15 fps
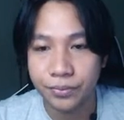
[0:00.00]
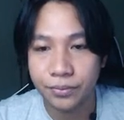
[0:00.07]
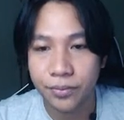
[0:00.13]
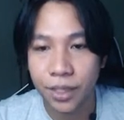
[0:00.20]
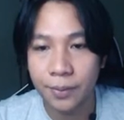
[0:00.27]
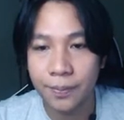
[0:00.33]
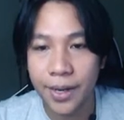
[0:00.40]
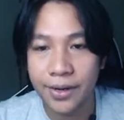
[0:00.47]

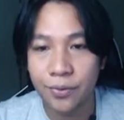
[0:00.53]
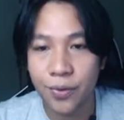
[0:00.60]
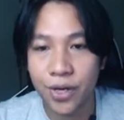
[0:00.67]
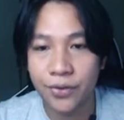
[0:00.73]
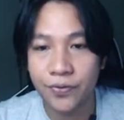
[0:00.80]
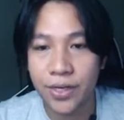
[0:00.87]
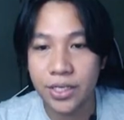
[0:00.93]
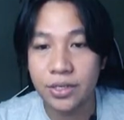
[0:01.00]
but
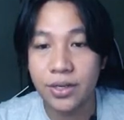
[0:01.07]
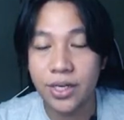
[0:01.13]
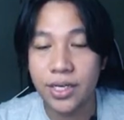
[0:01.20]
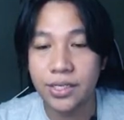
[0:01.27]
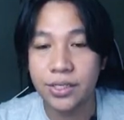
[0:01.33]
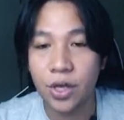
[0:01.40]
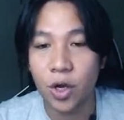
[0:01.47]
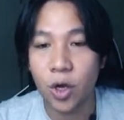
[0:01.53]
one video
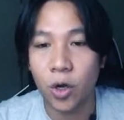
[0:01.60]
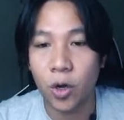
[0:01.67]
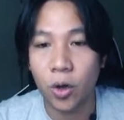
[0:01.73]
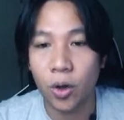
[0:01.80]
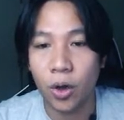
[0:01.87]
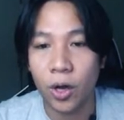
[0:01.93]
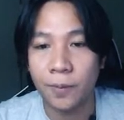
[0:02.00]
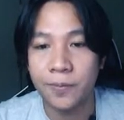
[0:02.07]
is
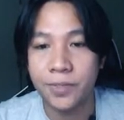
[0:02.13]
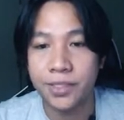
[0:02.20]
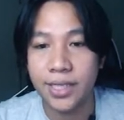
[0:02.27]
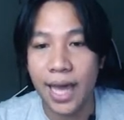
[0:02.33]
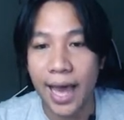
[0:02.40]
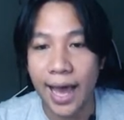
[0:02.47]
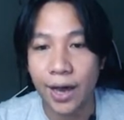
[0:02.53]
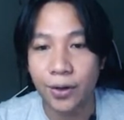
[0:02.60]
opted
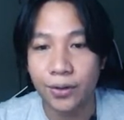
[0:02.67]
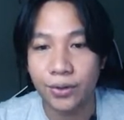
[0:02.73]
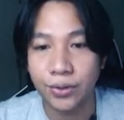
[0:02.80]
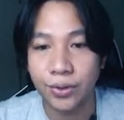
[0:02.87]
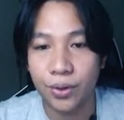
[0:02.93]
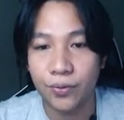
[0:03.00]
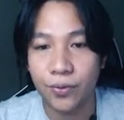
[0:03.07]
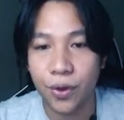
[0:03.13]
out
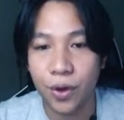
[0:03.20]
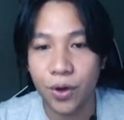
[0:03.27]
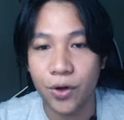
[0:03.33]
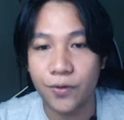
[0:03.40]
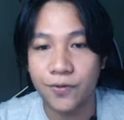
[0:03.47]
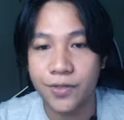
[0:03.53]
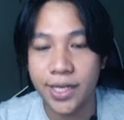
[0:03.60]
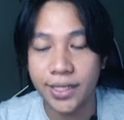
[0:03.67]

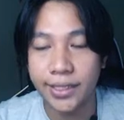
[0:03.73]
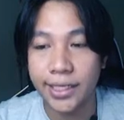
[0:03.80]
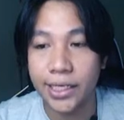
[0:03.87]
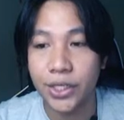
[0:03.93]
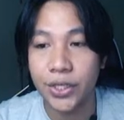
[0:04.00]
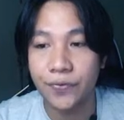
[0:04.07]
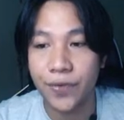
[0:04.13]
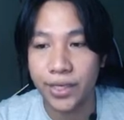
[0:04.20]
of sending
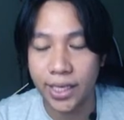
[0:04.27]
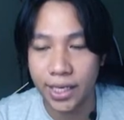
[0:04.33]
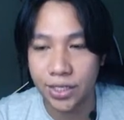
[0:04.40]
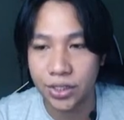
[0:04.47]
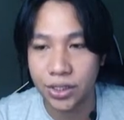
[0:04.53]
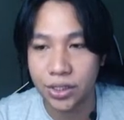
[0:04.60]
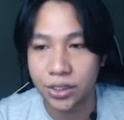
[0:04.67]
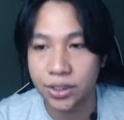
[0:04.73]

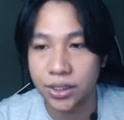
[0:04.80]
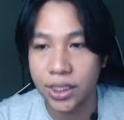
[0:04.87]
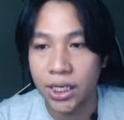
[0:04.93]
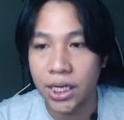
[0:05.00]
notifications.